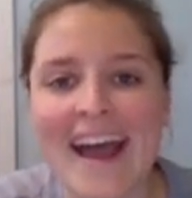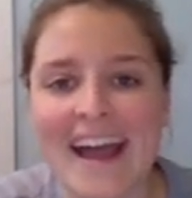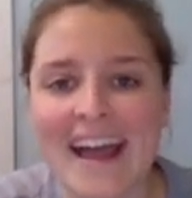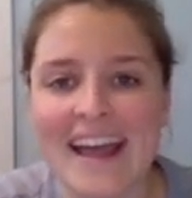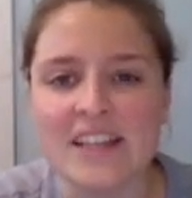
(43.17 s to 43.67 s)

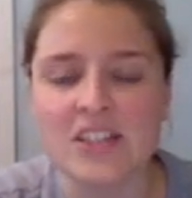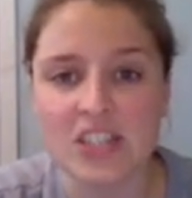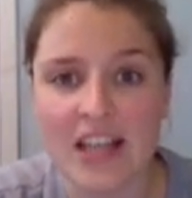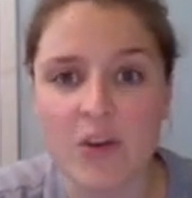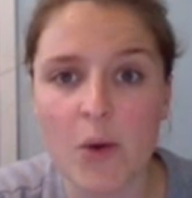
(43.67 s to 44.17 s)
and
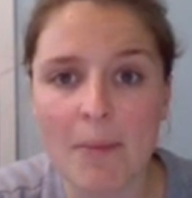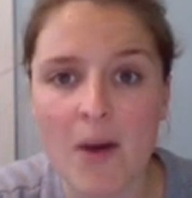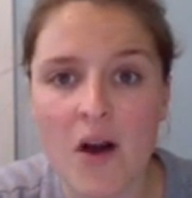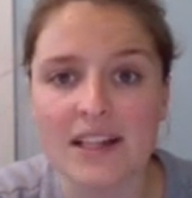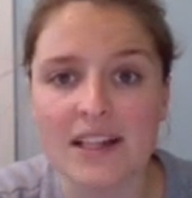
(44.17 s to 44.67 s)
just have a quick
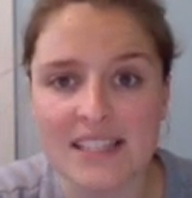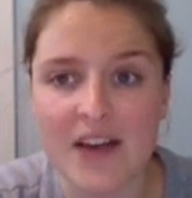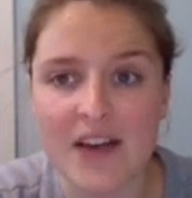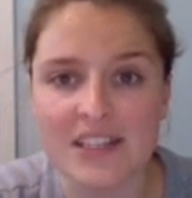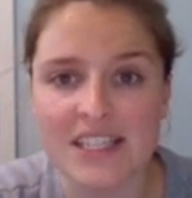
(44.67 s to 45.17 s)
mark and see
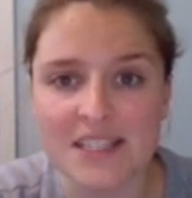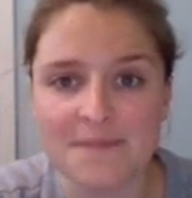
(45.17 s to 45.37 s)
how you did.